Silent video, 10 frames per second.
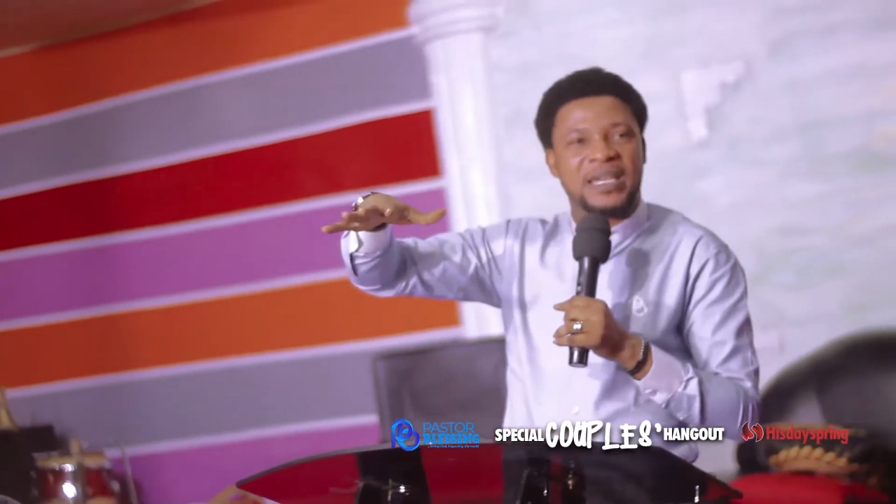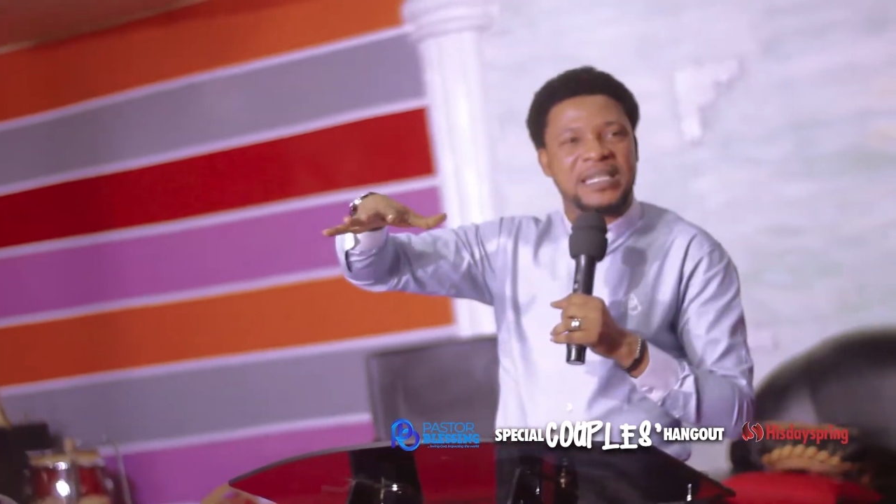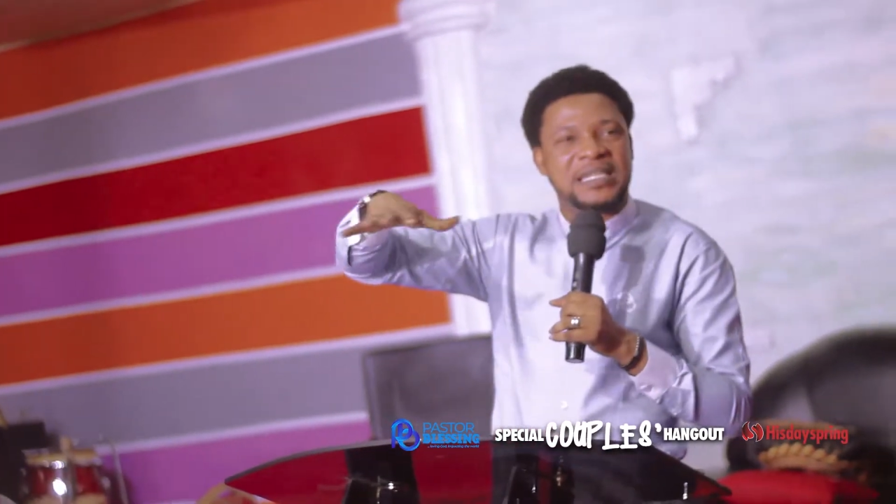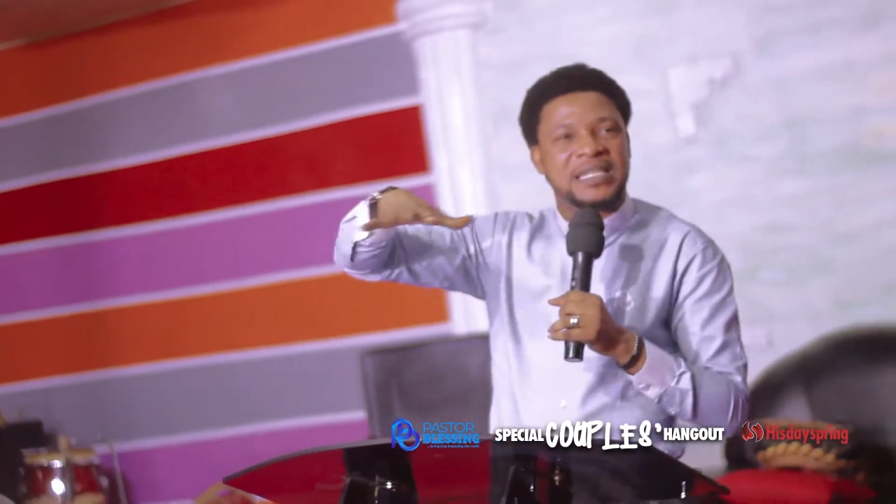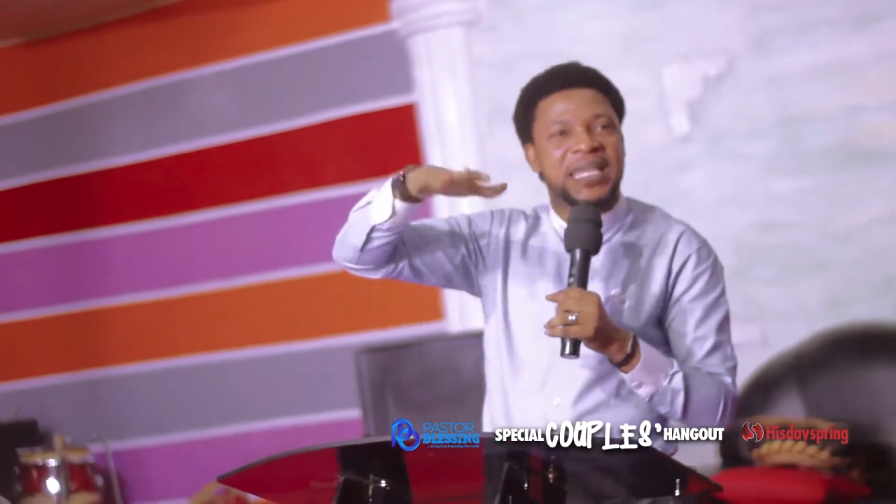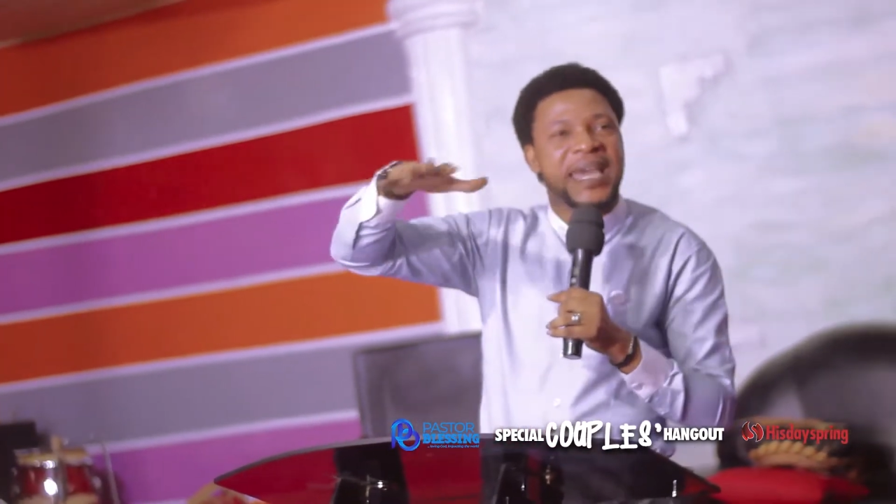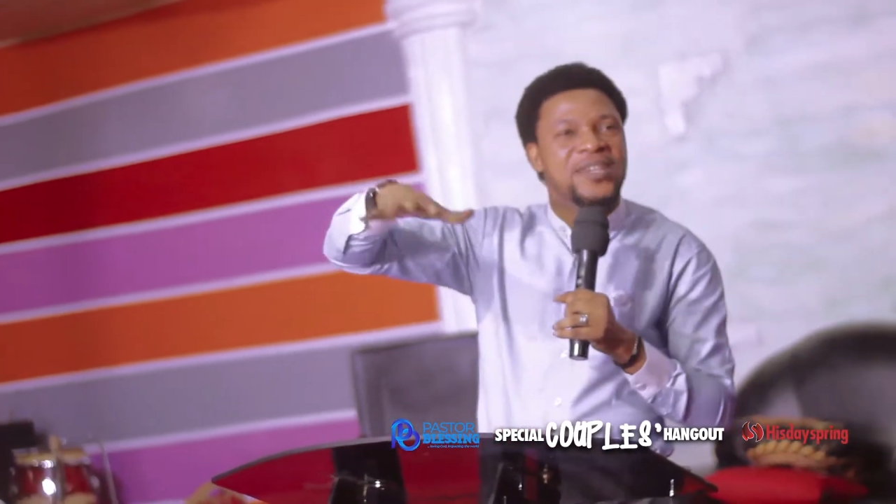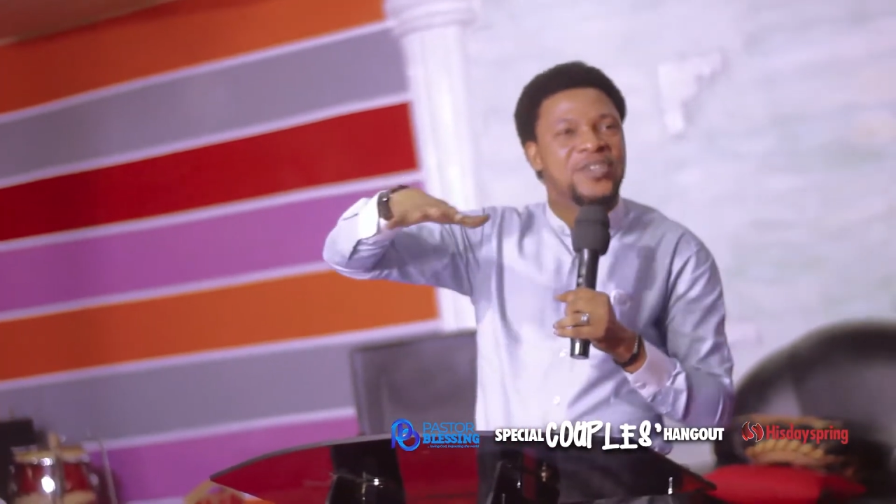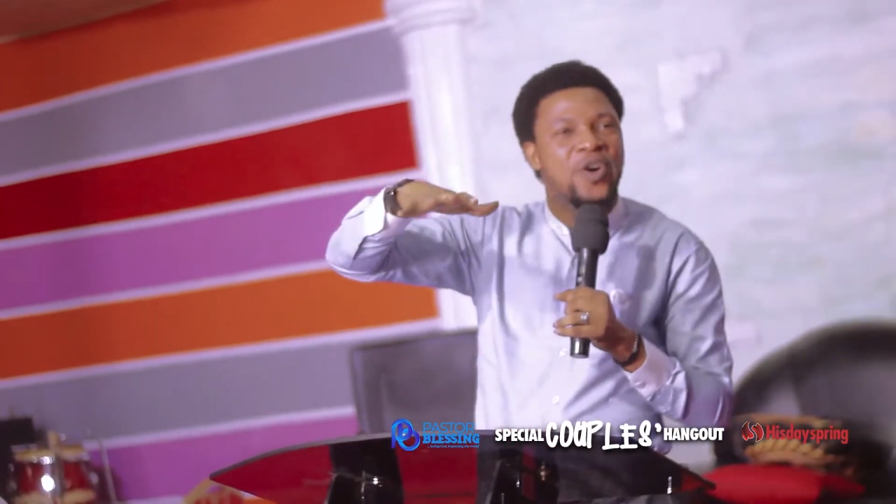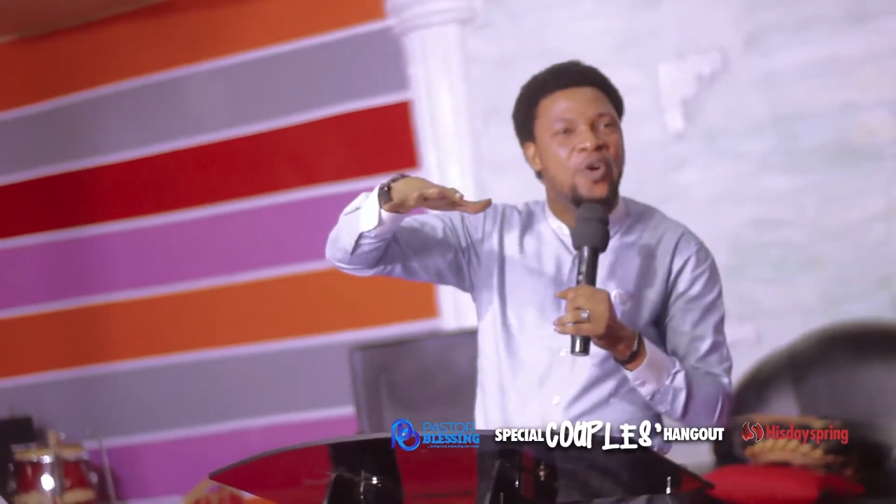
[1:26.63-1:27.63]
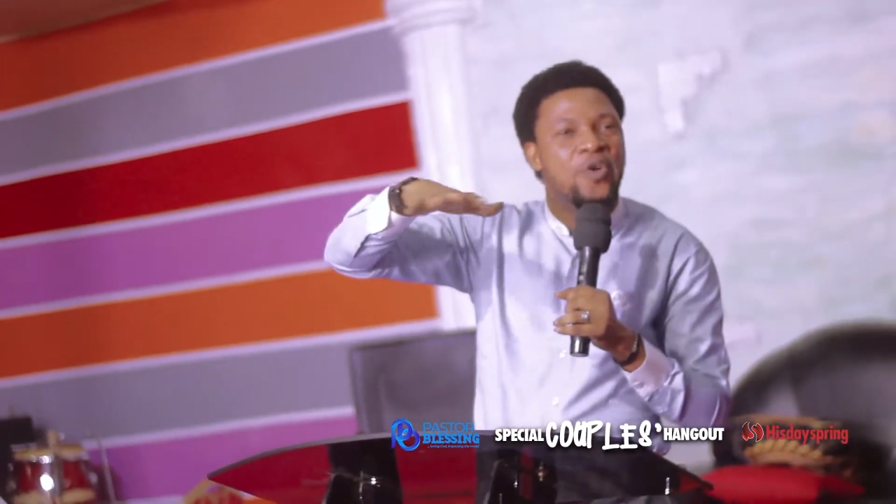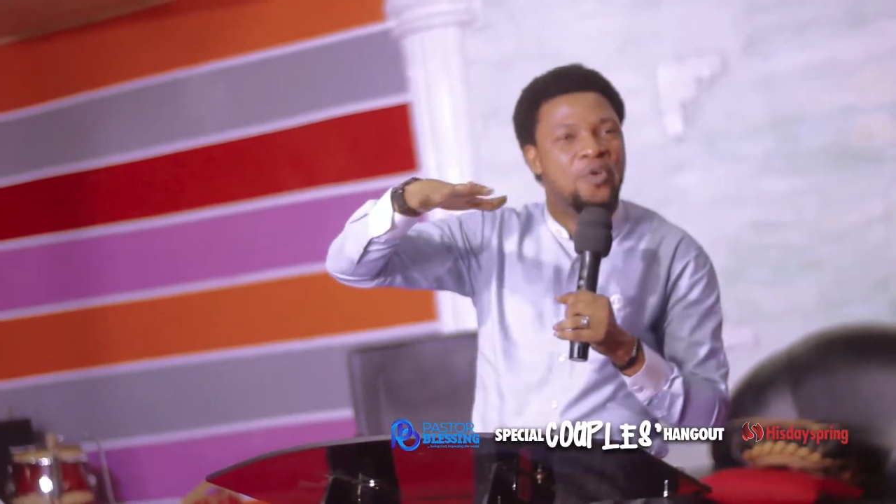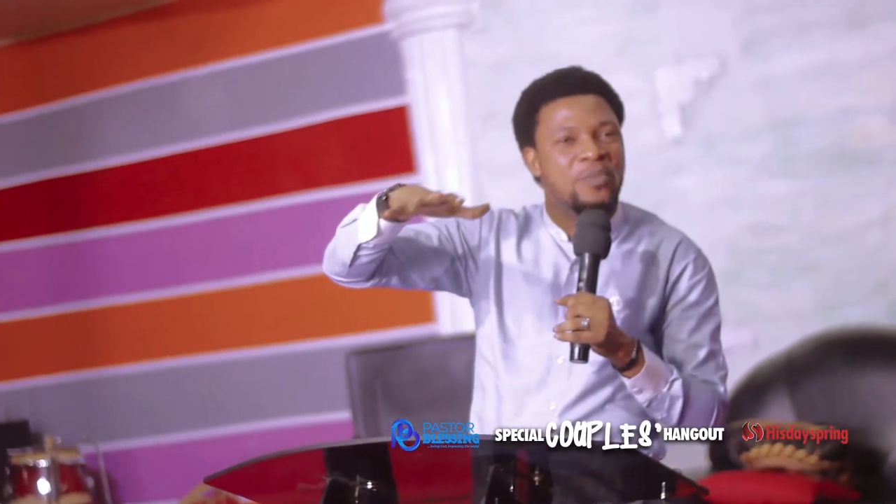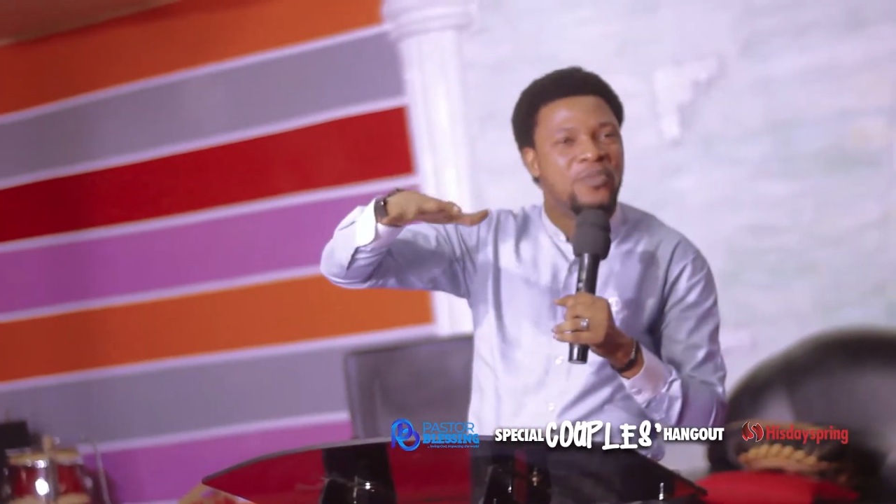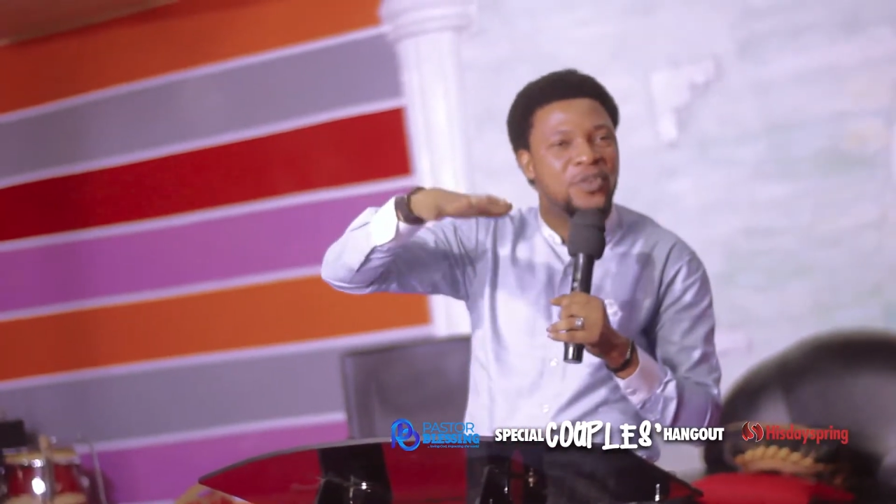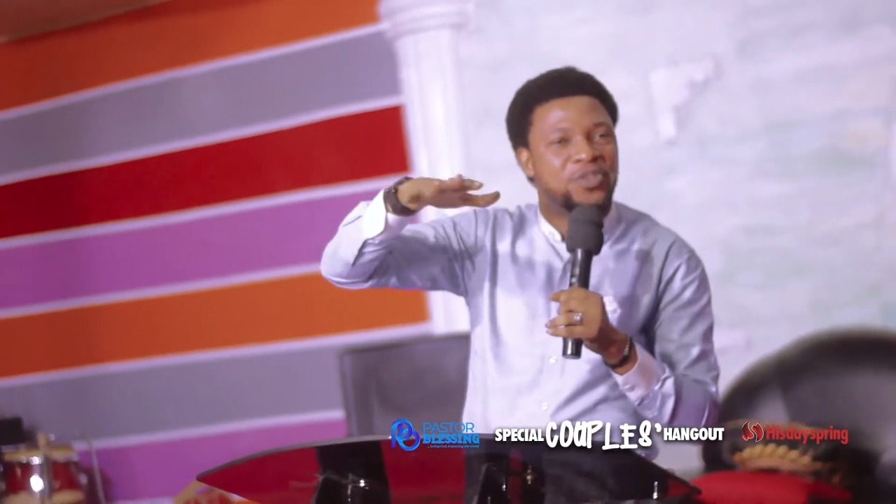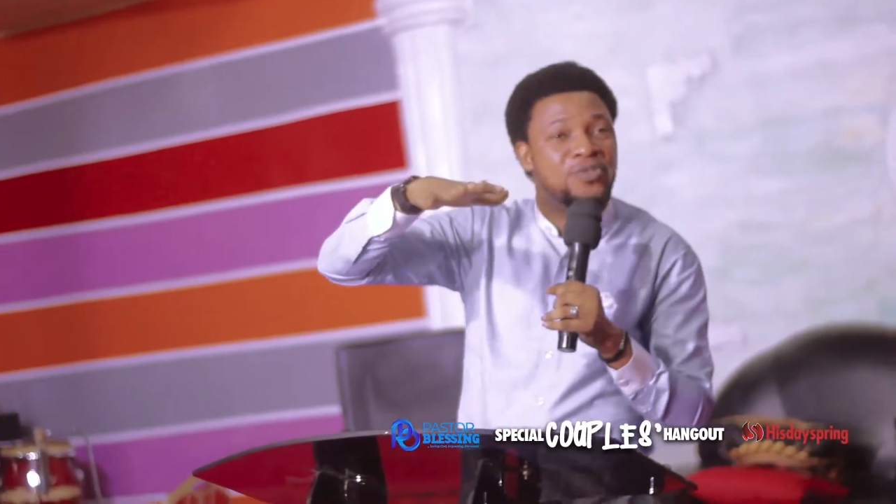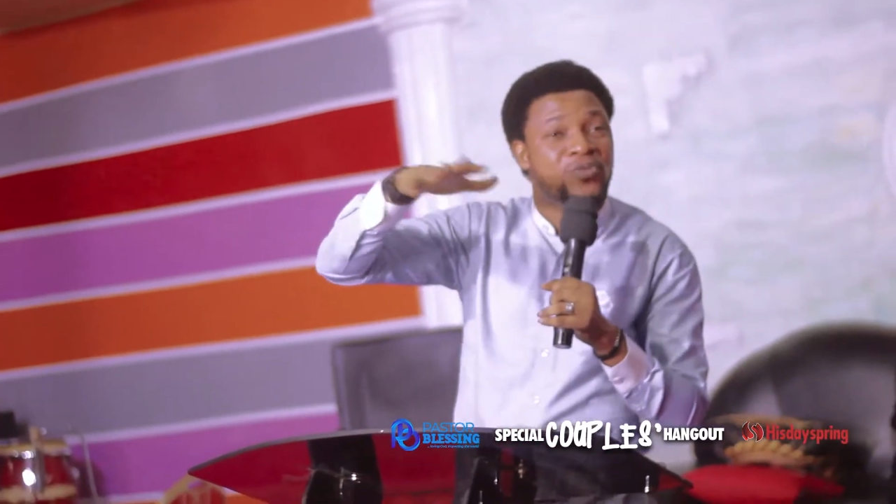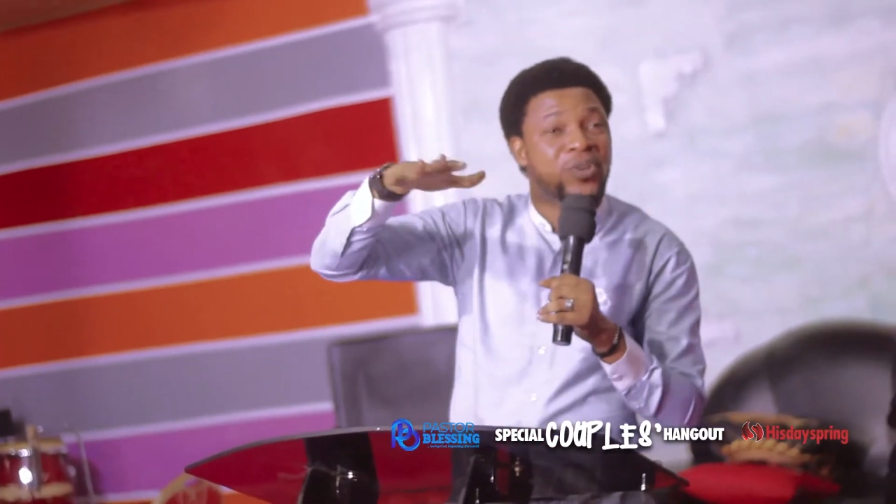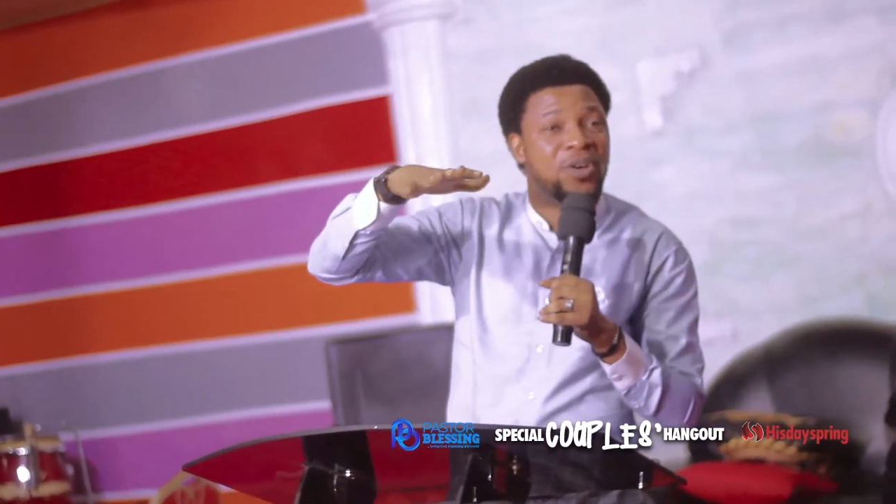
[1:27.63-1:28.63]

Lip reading: stain your home for too